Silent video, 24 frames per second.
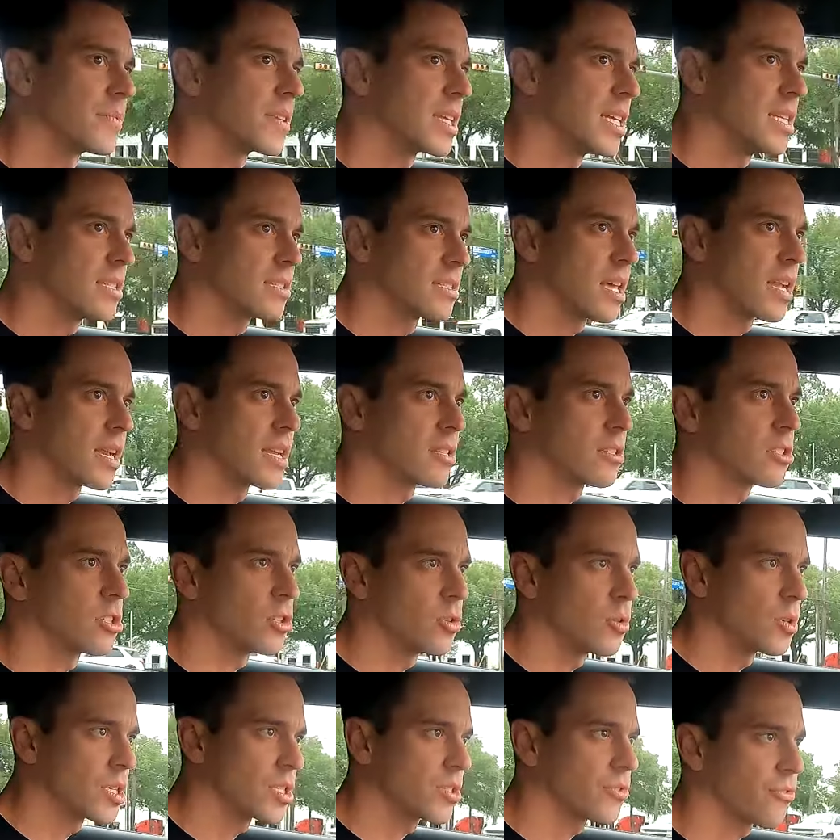He sent it
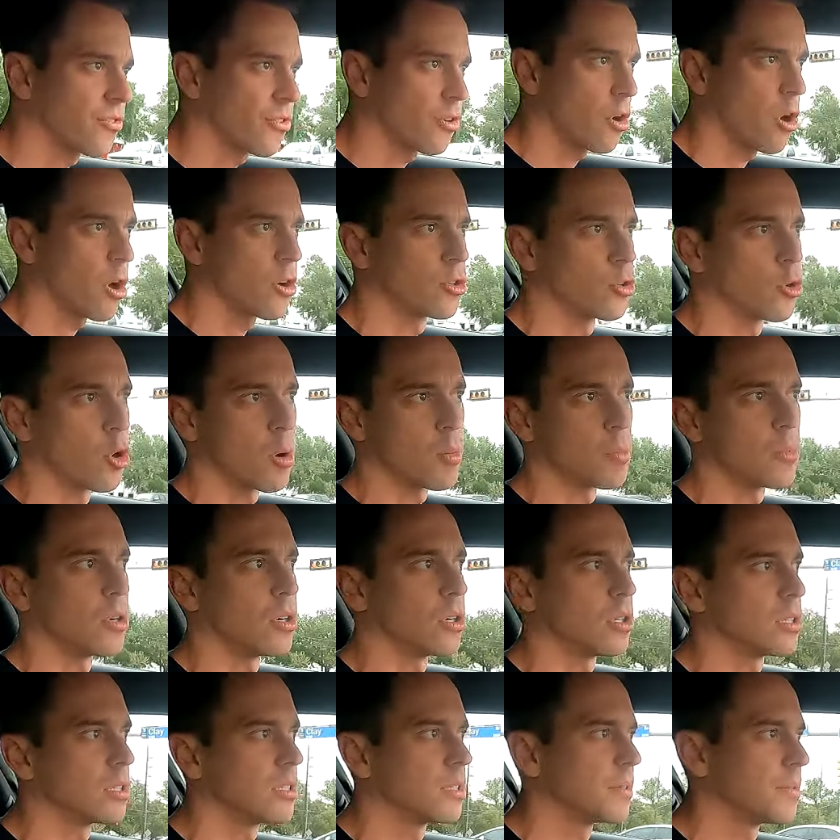to us for our
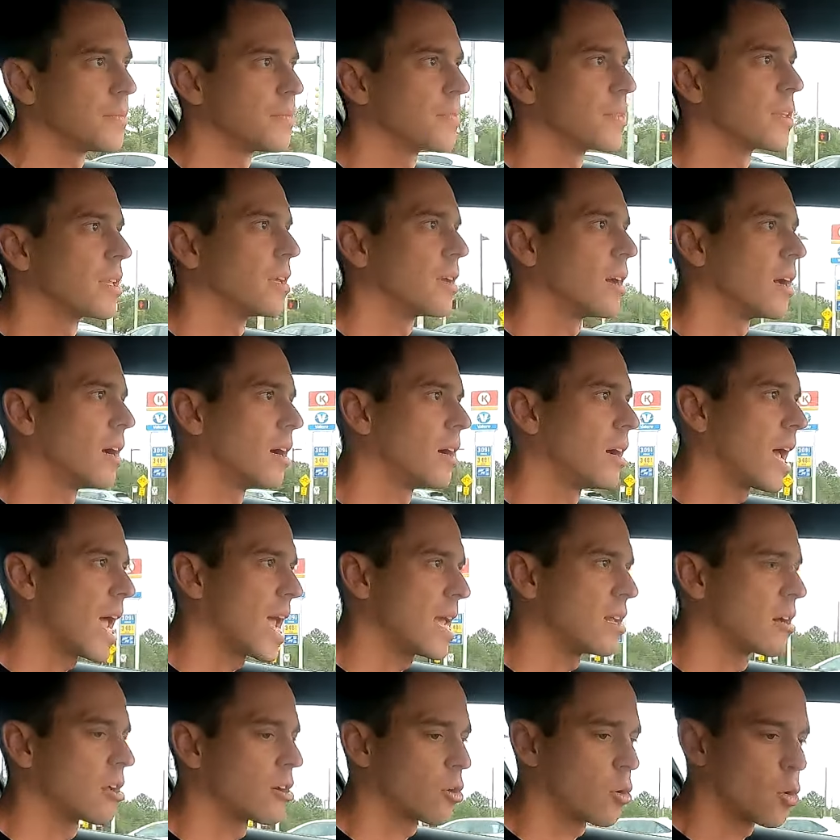normal
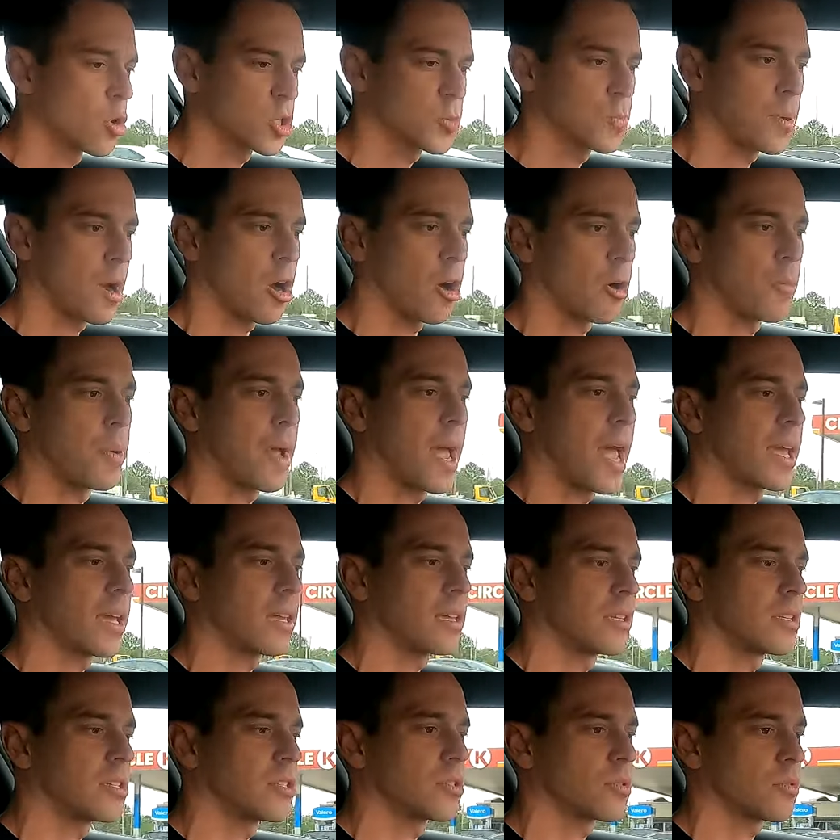800 horsepower
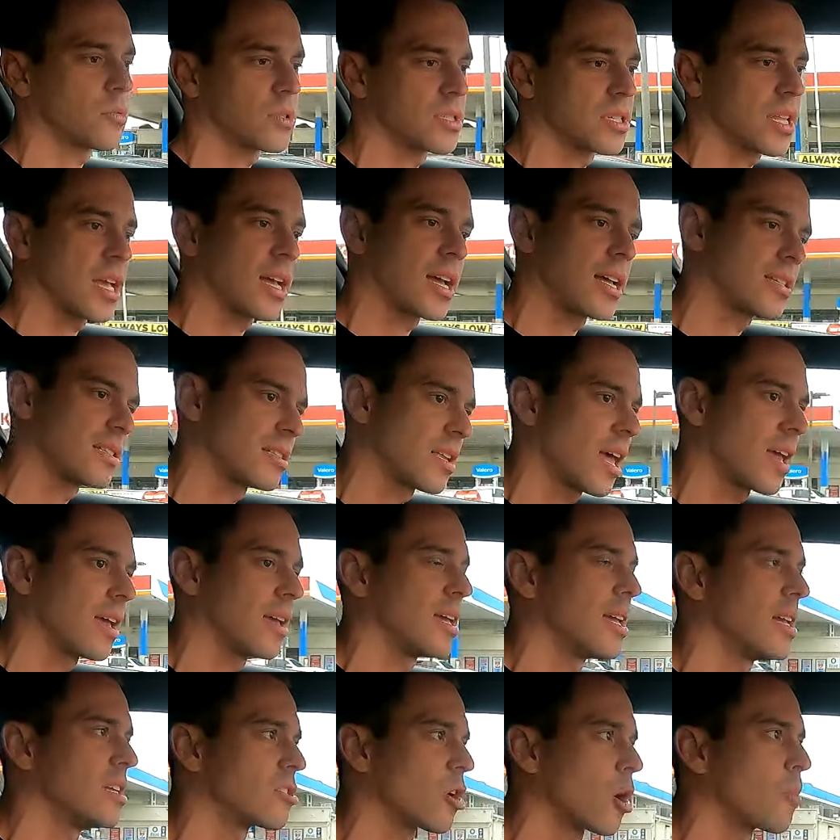package, which, like I say,
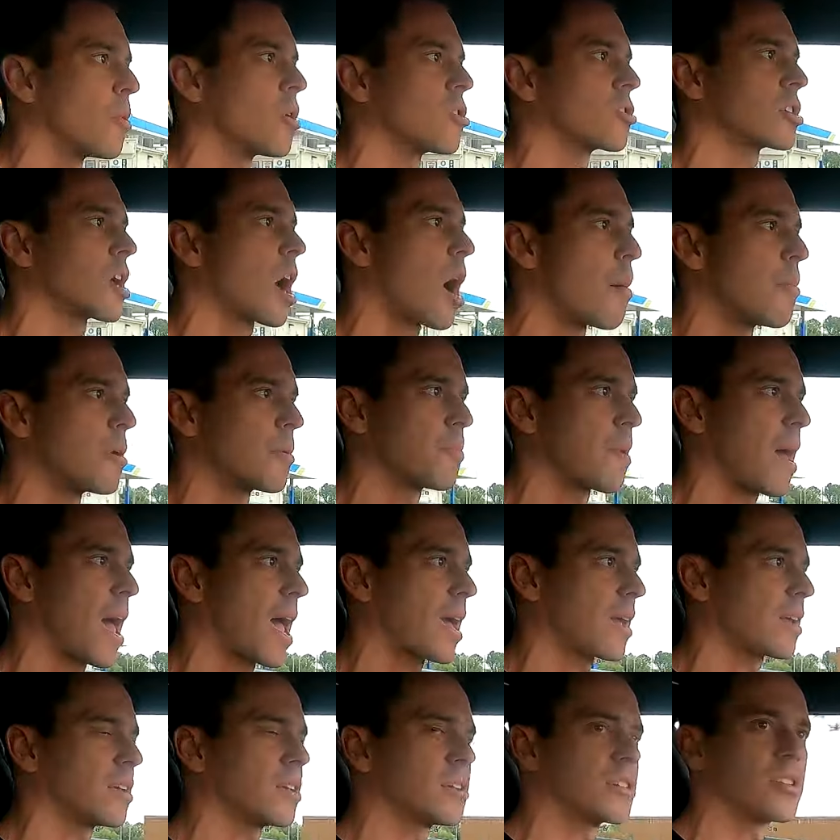is our most common
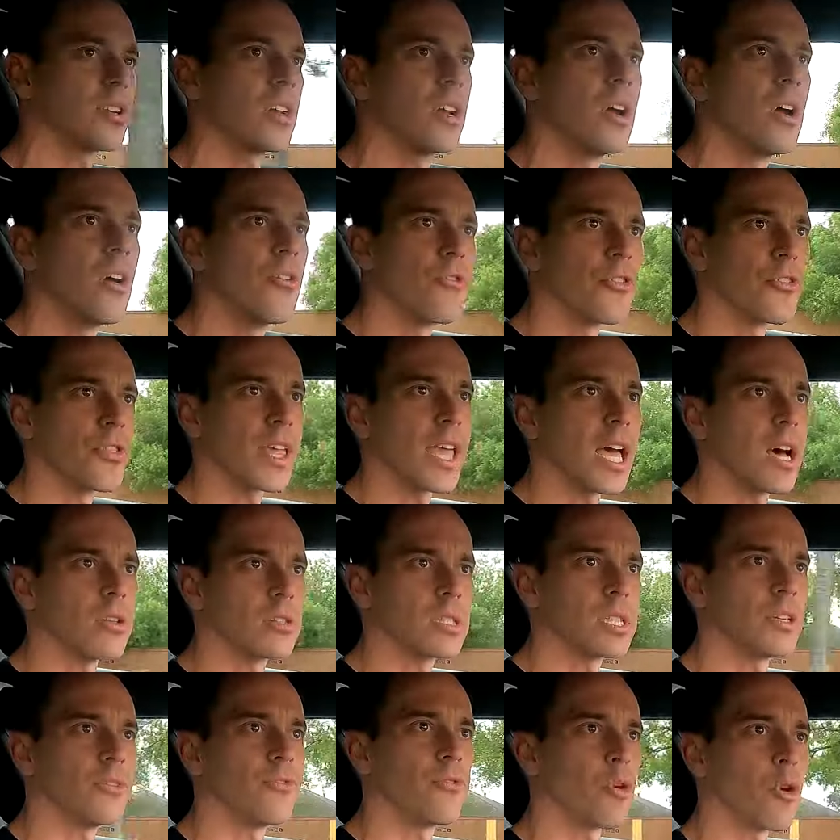package for the
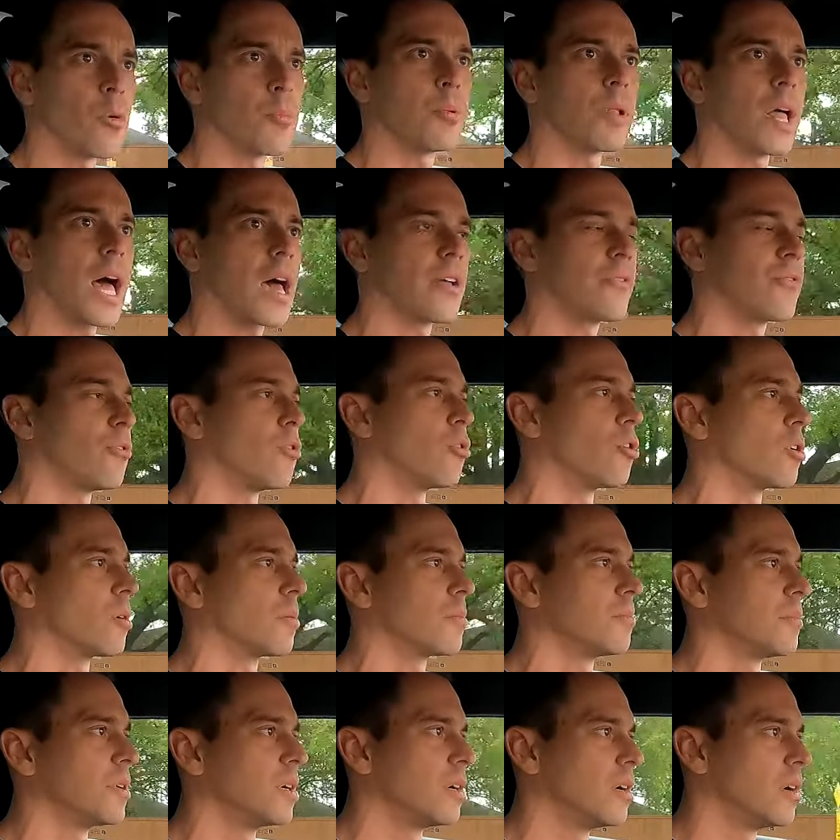LT4
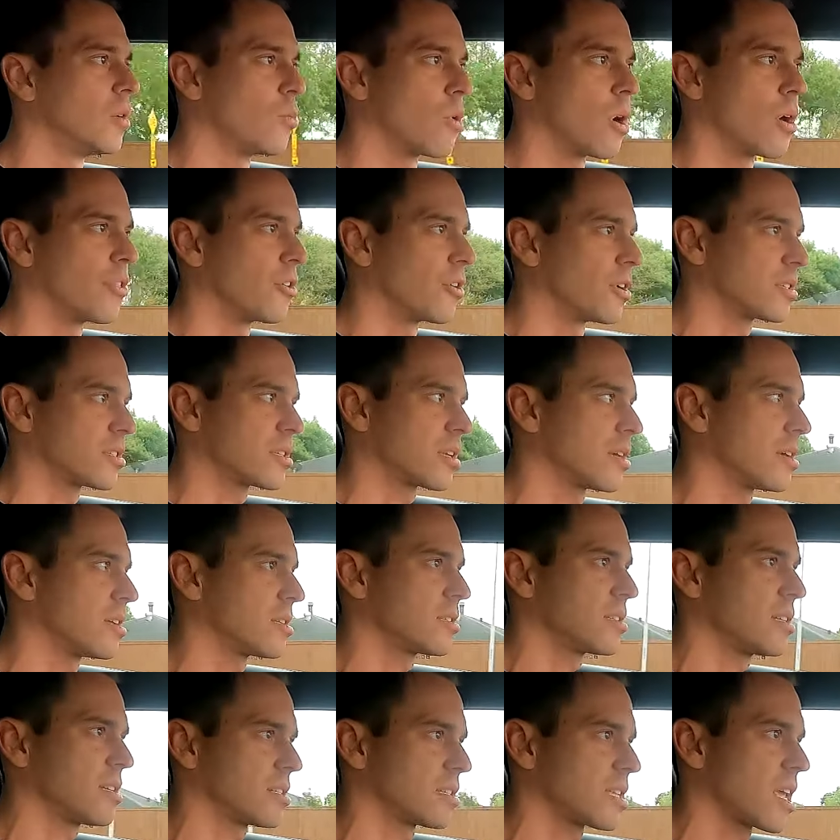platform, whether it's a
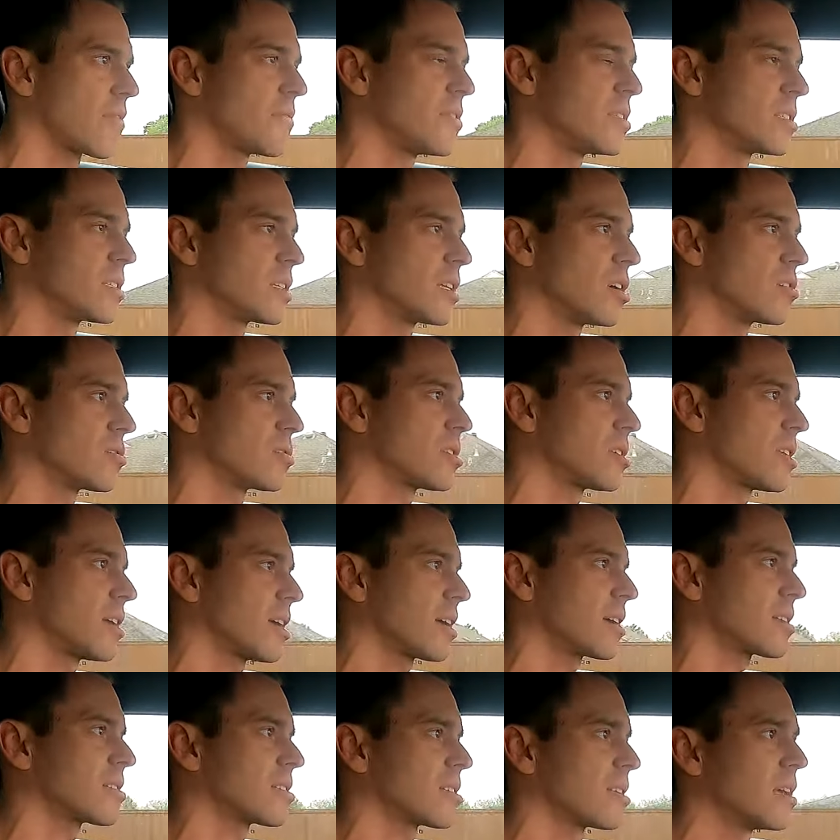C7
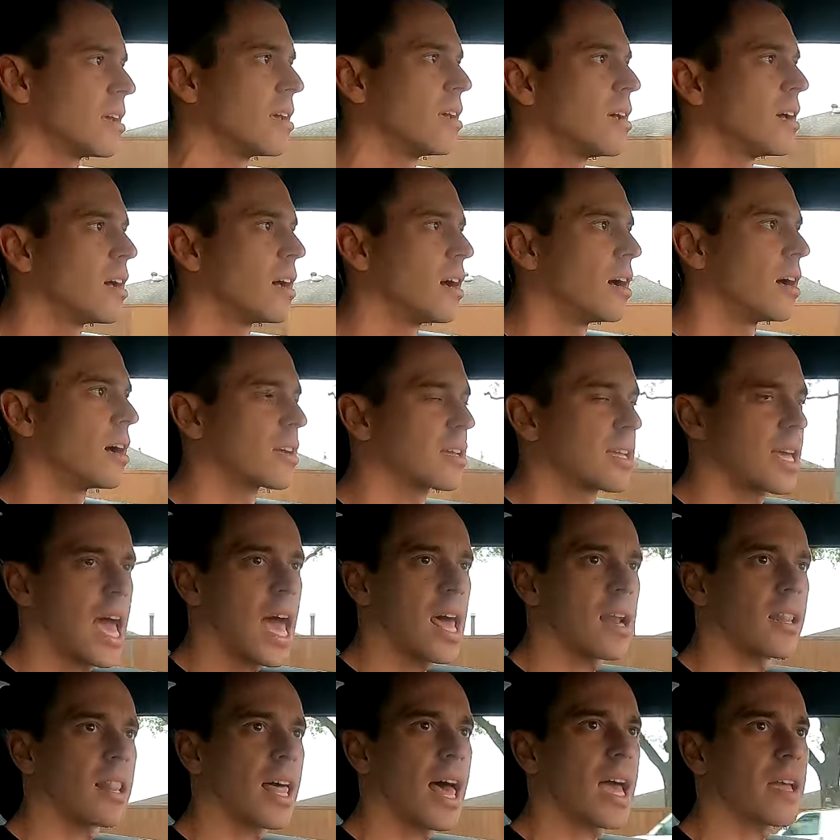Z06,
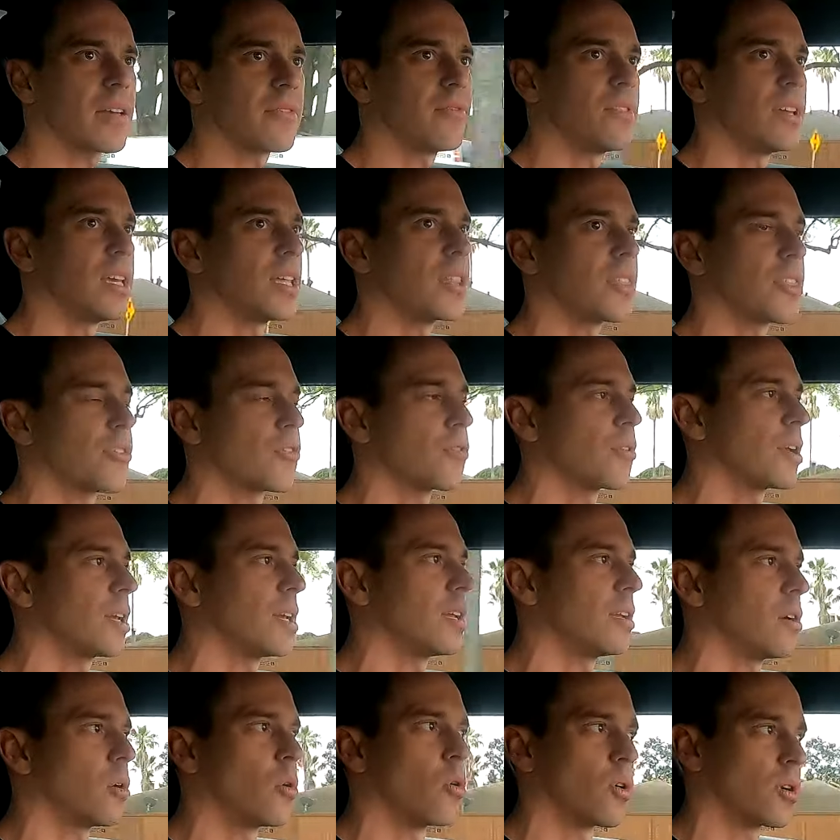Cadillac
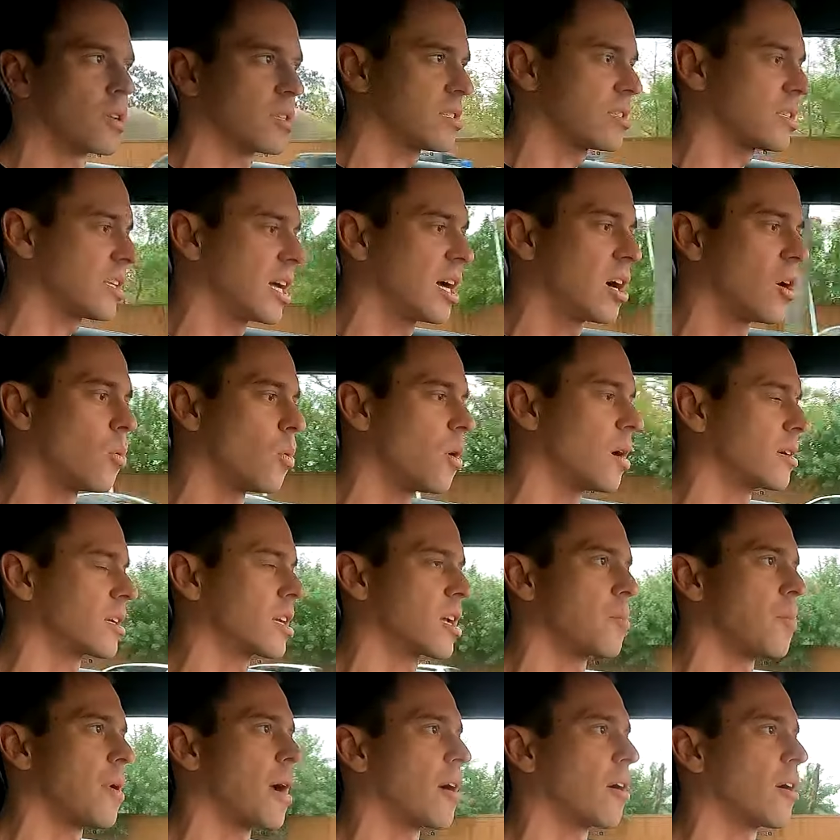V3, or a ZL1
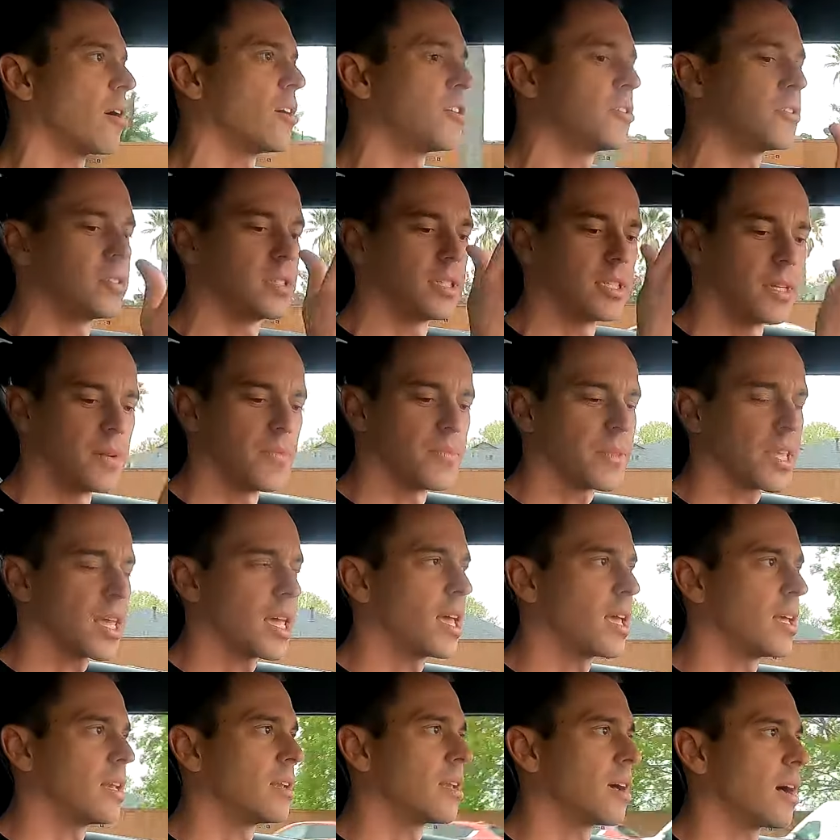Camaro.
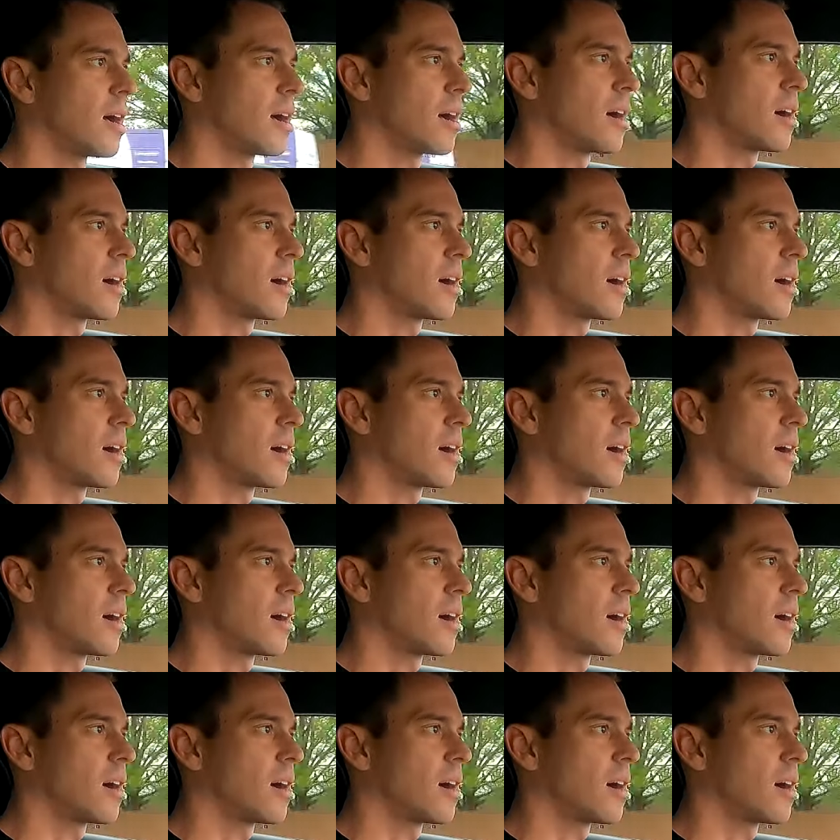And